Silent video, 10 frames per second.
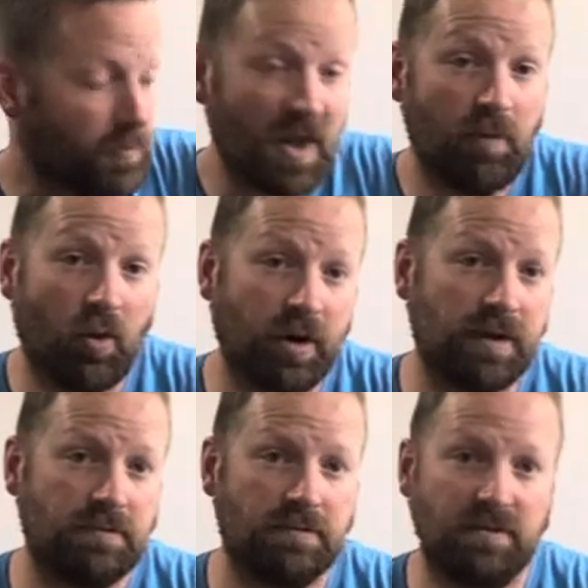
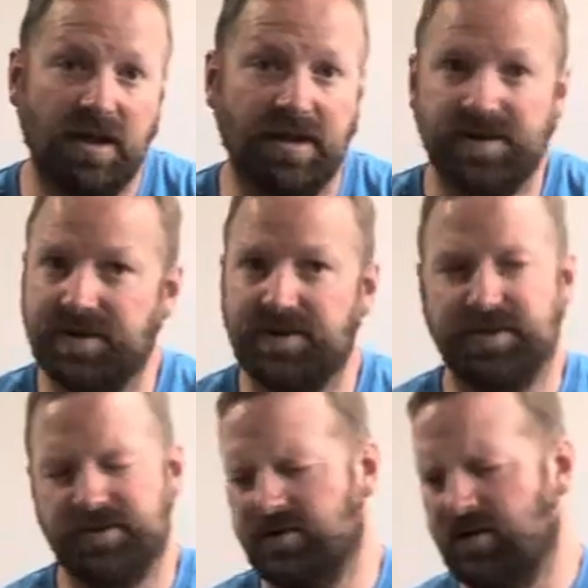Morgan. It's
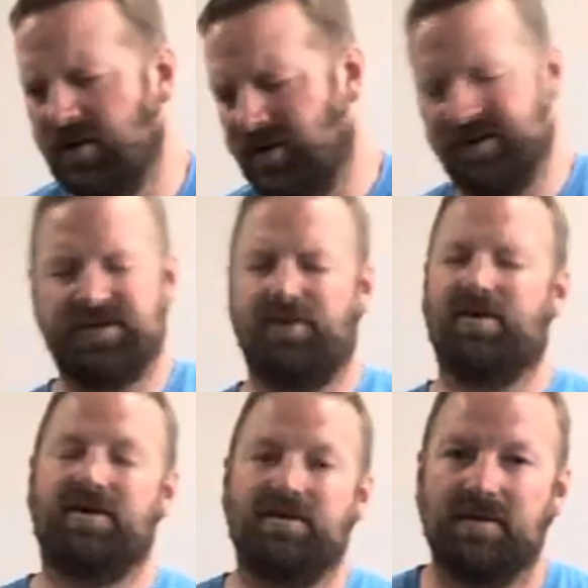just it's so
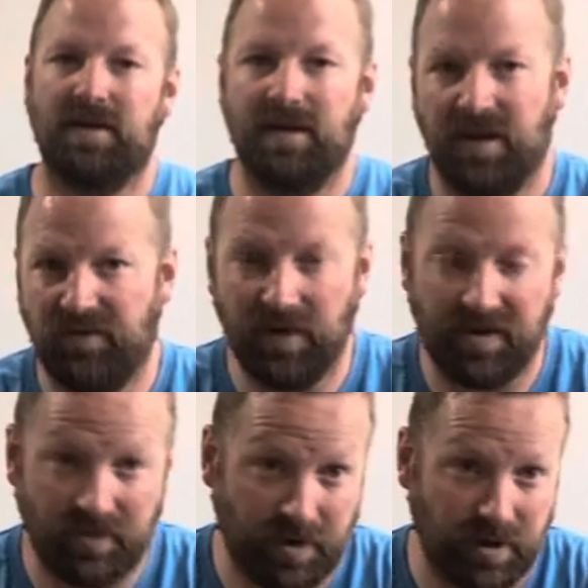good. If you
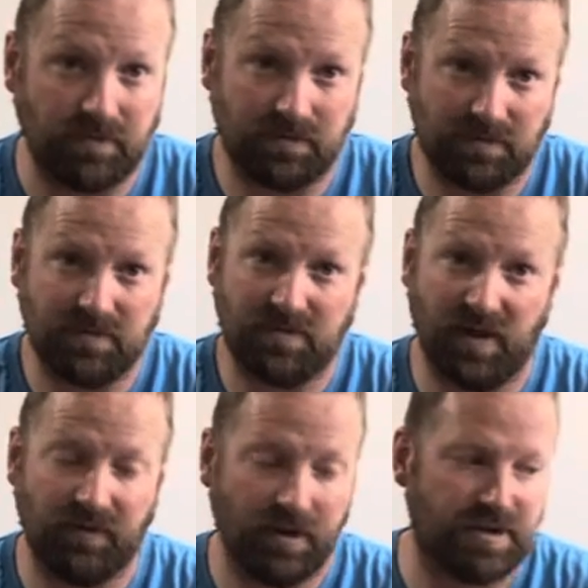haven't heard it,
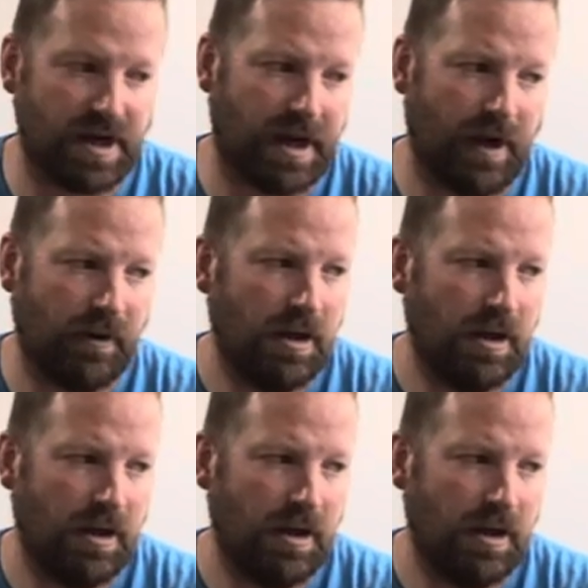definitely go check it out.